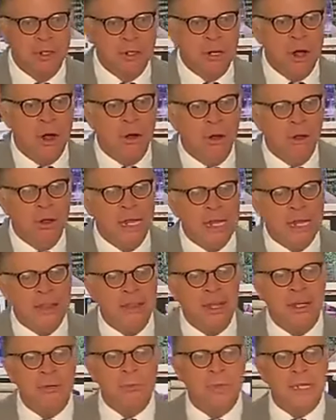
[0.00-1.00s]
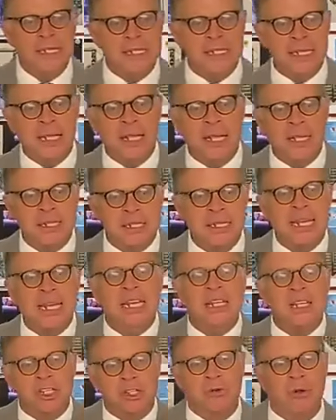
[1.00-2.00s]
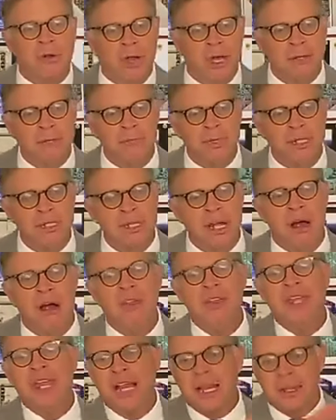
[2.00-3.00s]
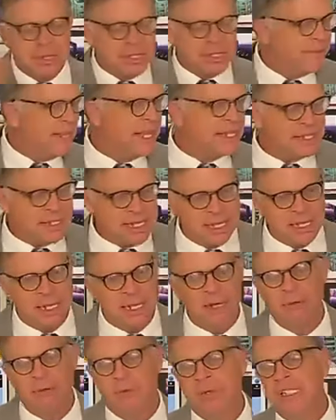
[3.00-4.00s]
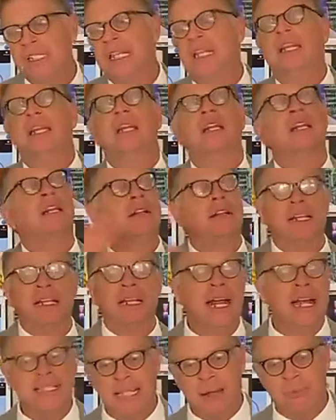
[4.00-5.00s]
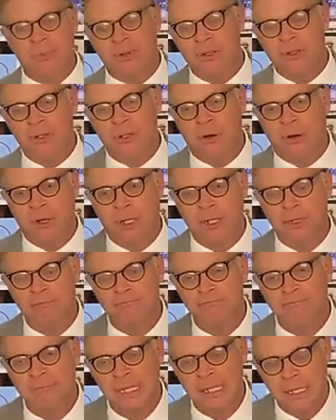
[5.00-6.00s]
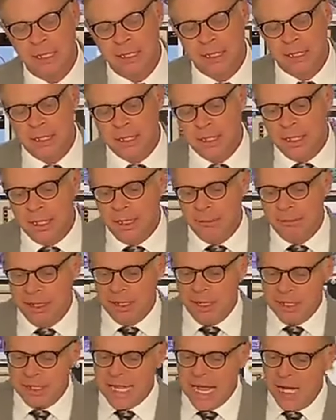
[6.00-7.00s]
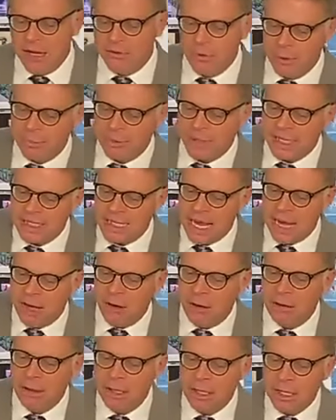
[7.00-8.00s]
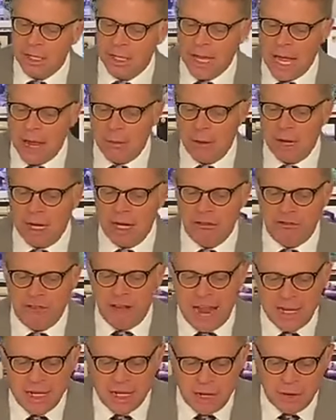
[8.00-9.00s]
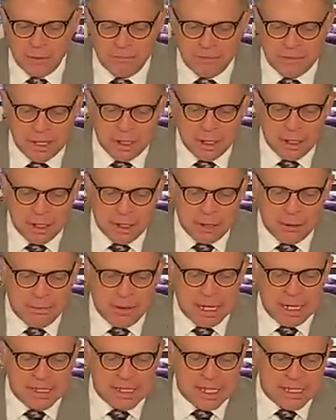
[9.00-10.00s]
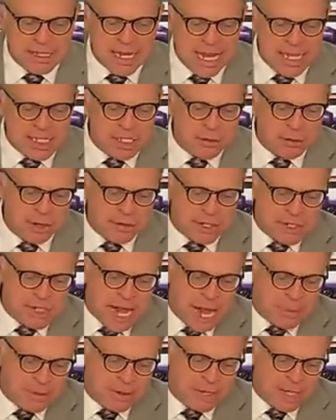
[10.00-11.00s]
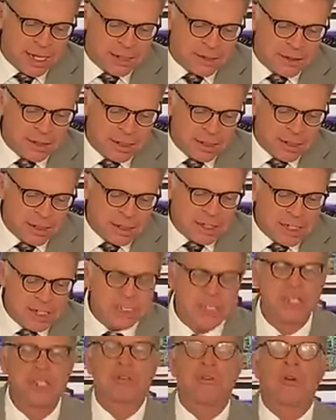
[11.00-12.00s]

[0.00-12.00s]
But we do know that we see a city destroyed. We saw the elements of that city. And we see that it clearly lines up with New York. But look down here, please, now. And we're going to find out, because it says throughout the chapter that